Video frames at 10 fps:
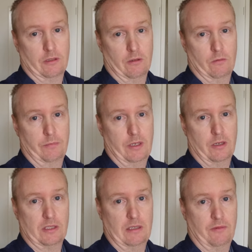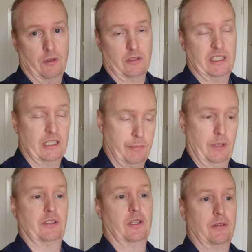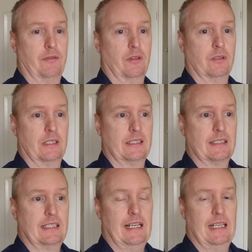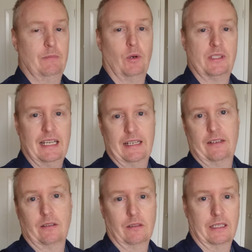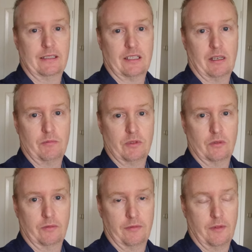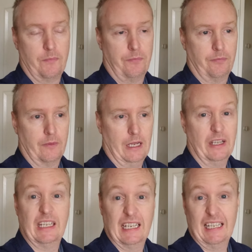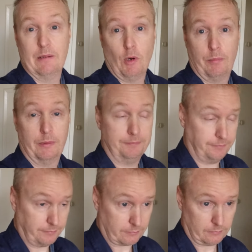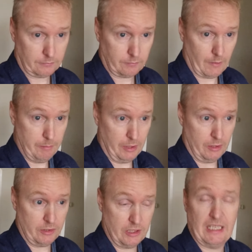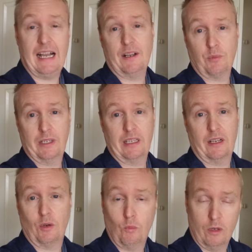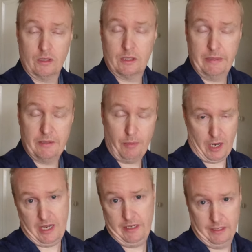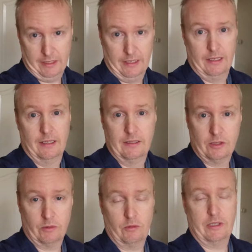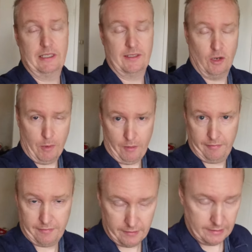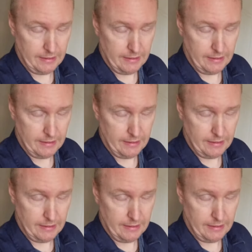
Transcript: So because I've got six pots on the front, it's slightly more technical in terms of how you clean them up because there's hardware that I don't want to be sprayed. So it's going to need to come off.